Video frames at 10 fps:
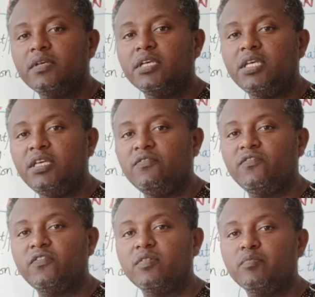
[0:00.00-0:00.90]

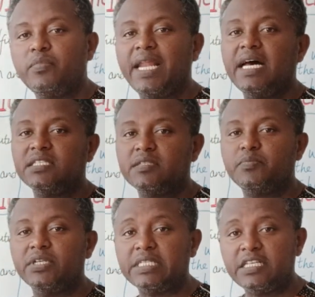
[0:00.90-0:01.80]
if plus
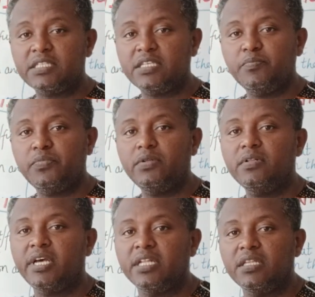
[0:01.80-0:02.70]
present simple,
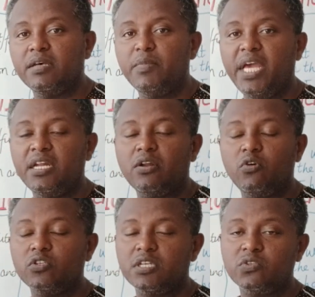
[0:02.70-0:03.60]
and the main
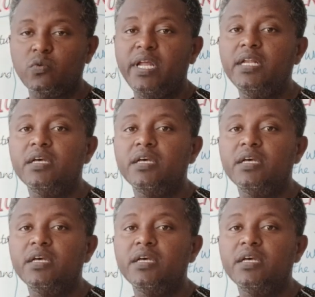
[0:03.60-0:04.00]
clause as well